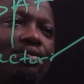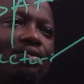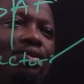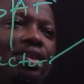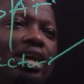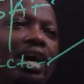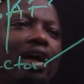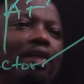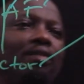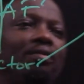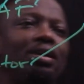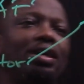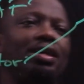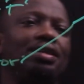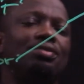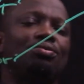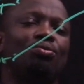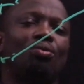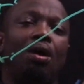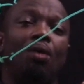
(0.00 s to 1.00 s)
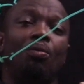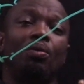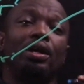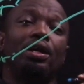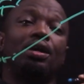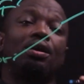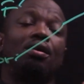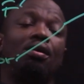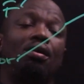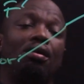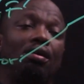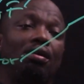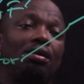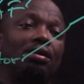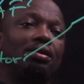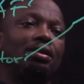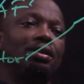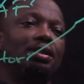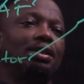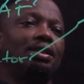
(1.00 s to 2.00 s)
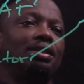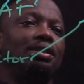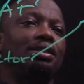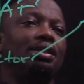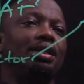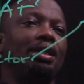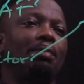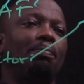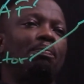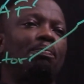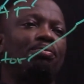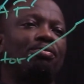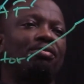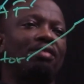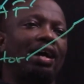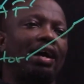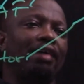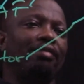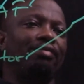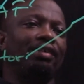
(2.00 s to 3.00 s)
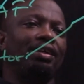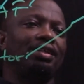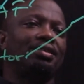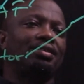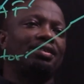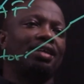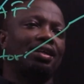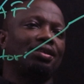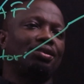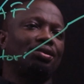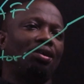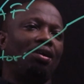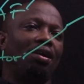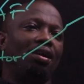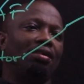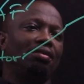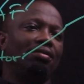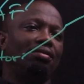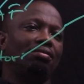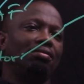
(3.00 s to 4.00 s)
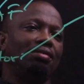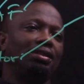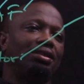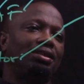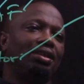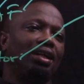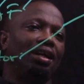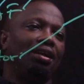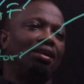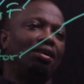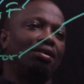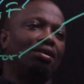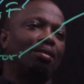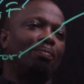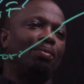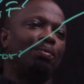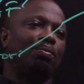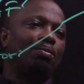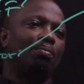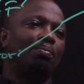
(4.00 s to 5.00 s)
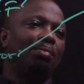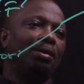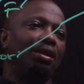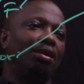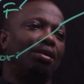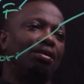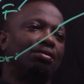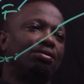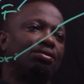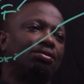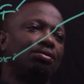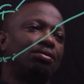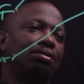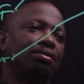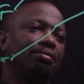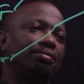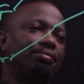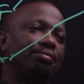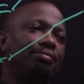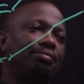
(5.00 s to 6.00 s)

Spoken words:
There is what we call the private sector, which a lot of people belong to.